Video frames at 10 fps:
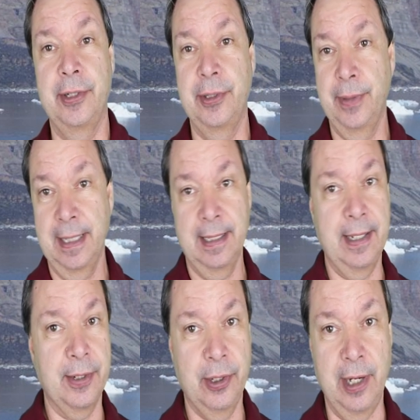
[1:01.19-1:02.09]
You're doing
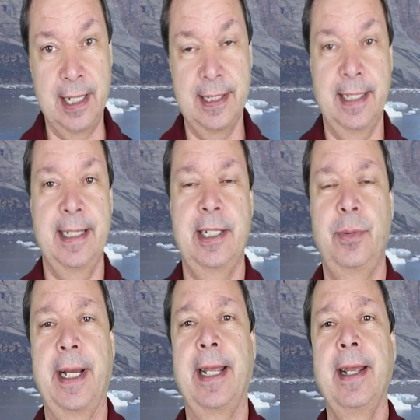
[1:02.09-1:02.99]
another crossing
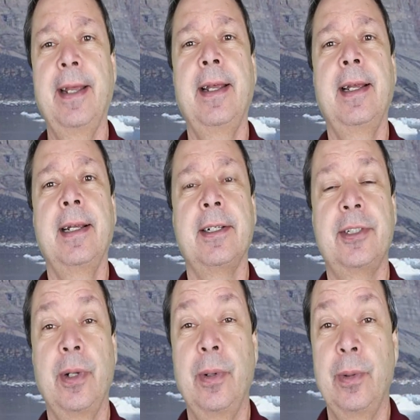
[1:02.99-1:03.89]
this way.
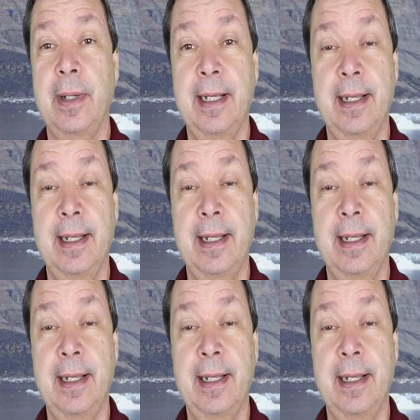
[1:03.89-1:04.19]
So